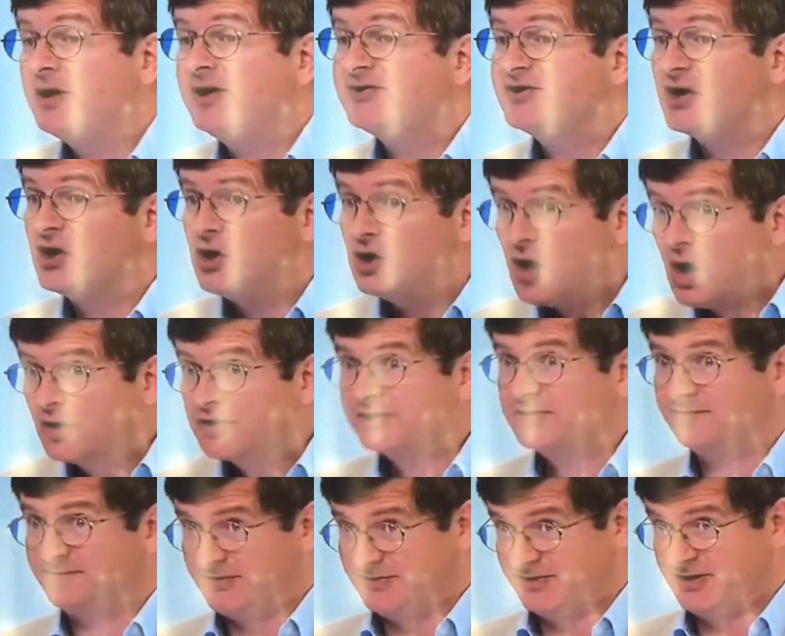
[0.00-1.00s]
there's a lot
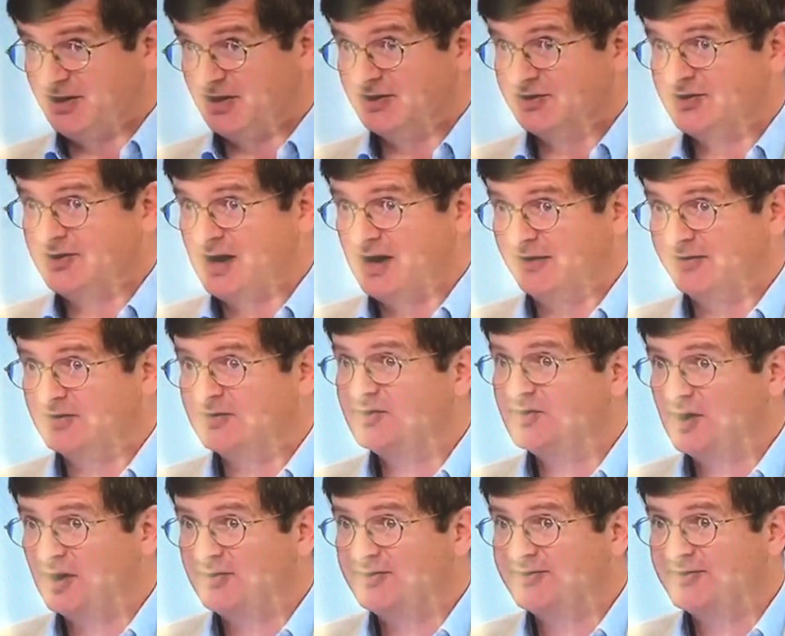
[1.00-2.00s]
of research now that
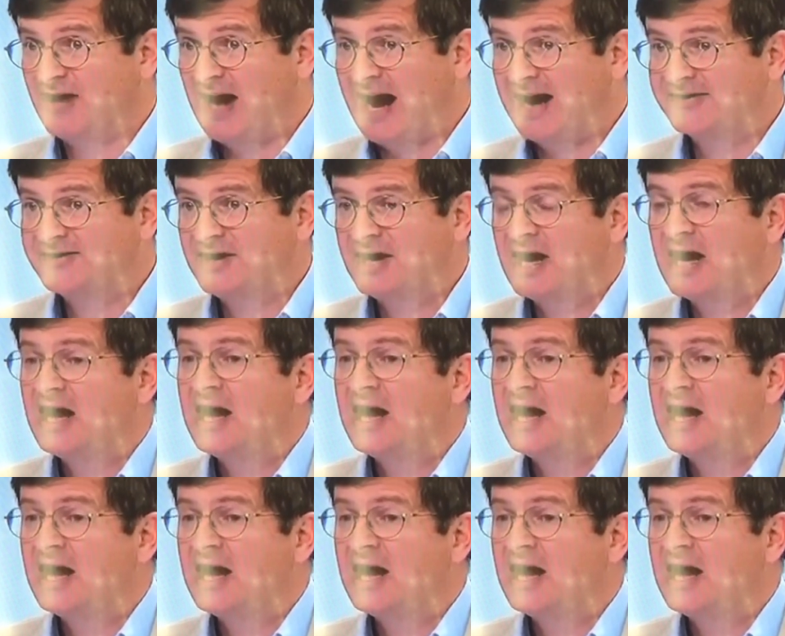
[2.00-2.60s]
shows that